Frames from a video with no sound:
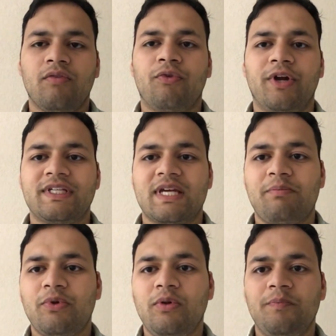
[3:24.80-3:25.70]
For
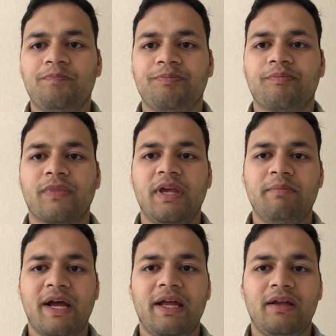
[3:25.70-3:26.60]
example, in
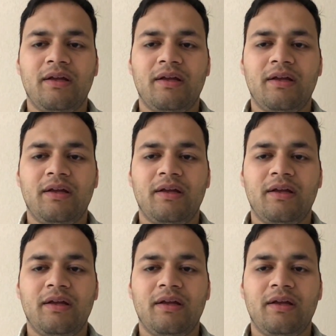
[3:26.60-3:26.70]
my